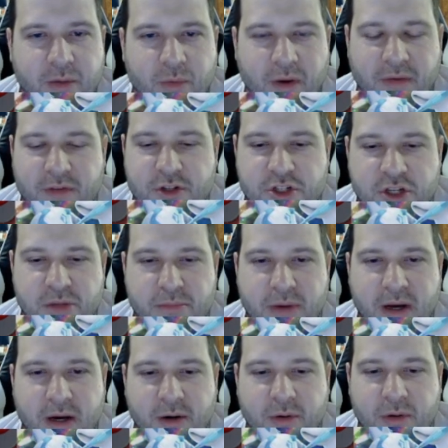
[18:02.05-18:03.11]
we have the
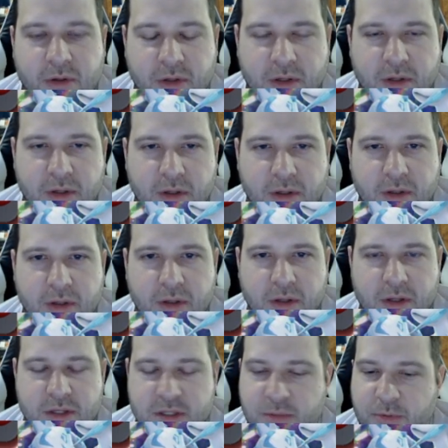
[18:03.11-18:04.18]
Chien-Pao.
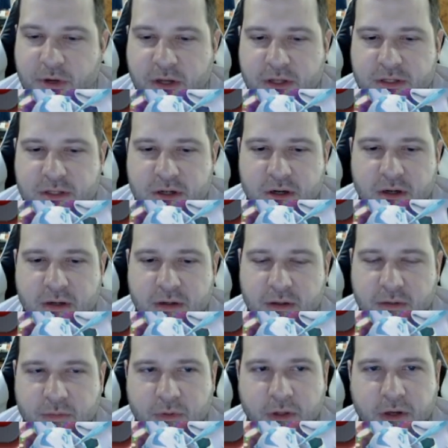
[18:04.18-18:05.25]
This is a pretty good start.
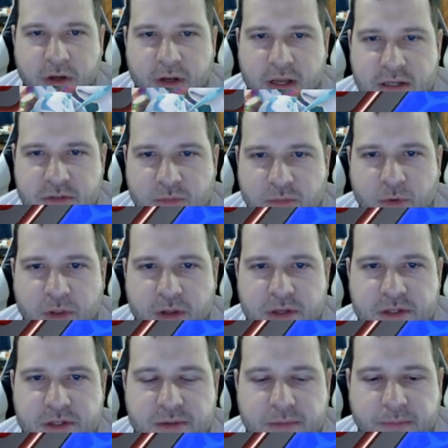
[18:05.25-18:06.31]
Really couldn't ask for more than
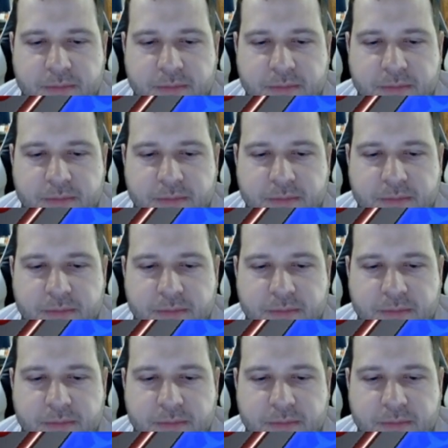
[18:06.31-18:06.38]
this.